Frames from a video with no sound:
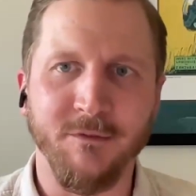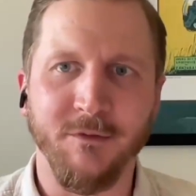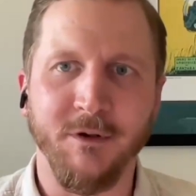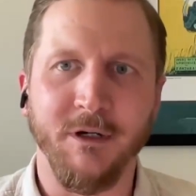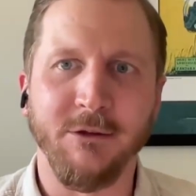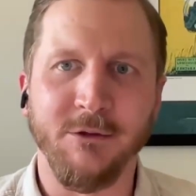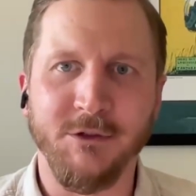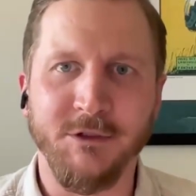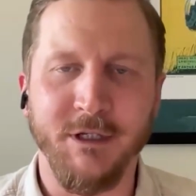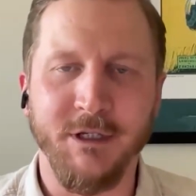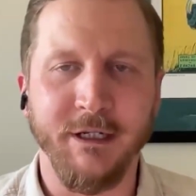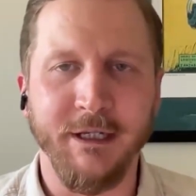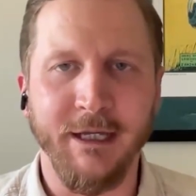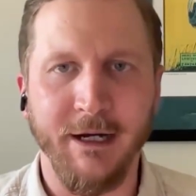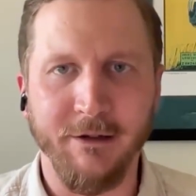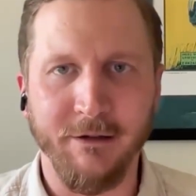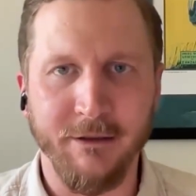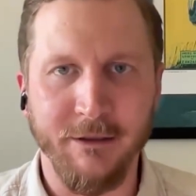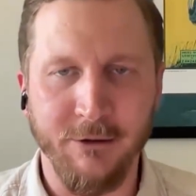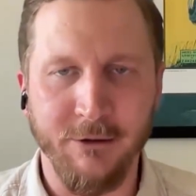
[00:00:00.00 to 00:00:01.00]
of understanding
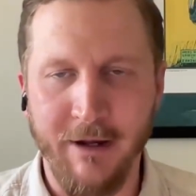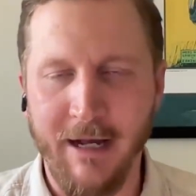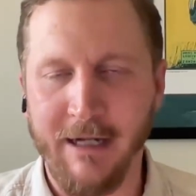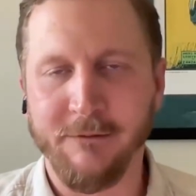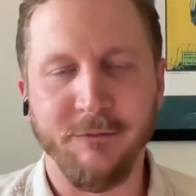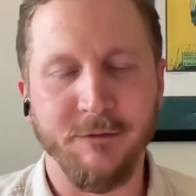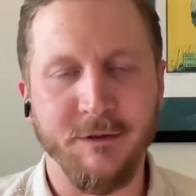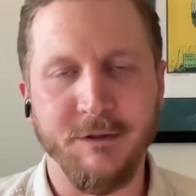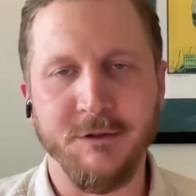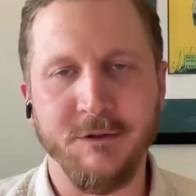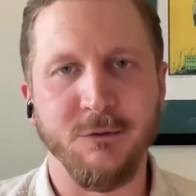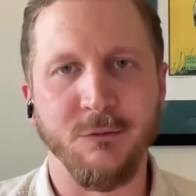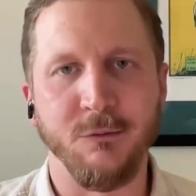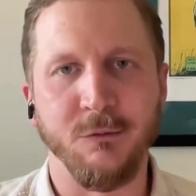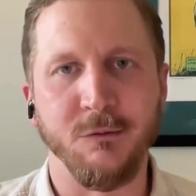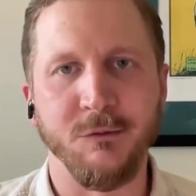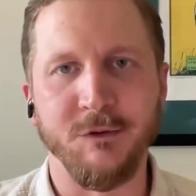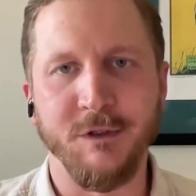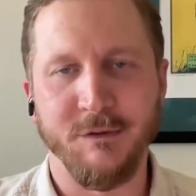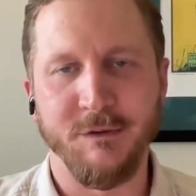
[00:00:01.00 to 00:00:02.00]
how to interact with these
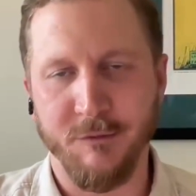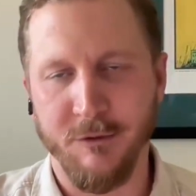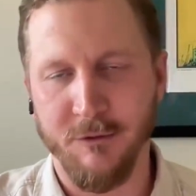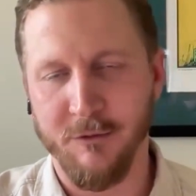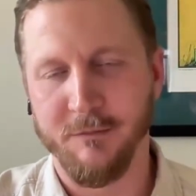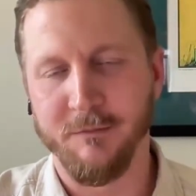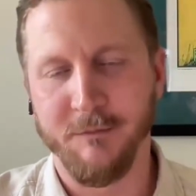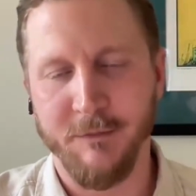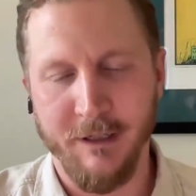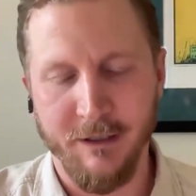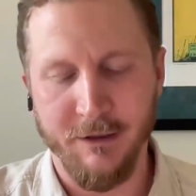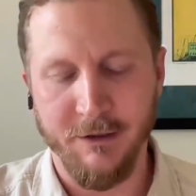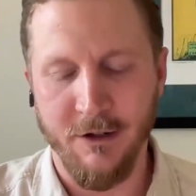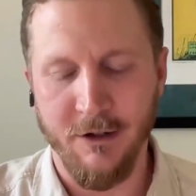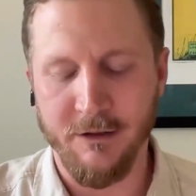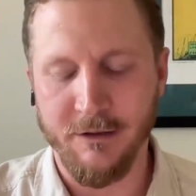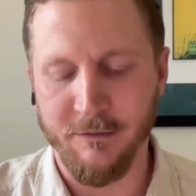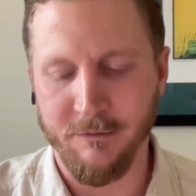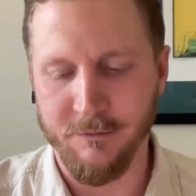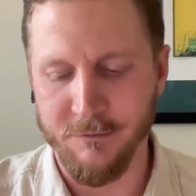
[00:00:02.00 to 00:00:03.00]
tools, as we were kind of
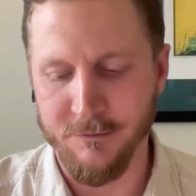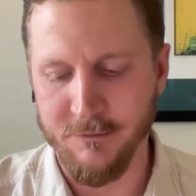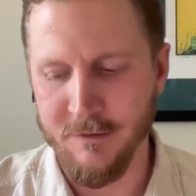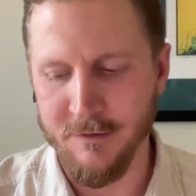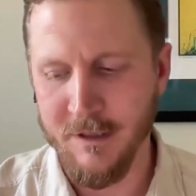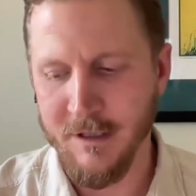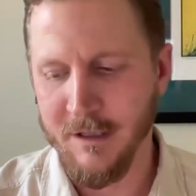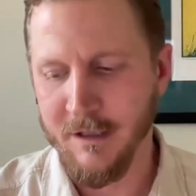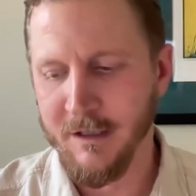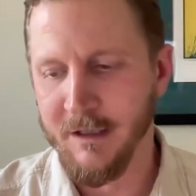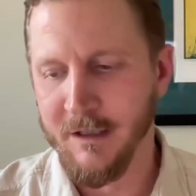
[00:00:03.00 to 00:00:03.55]
talking through.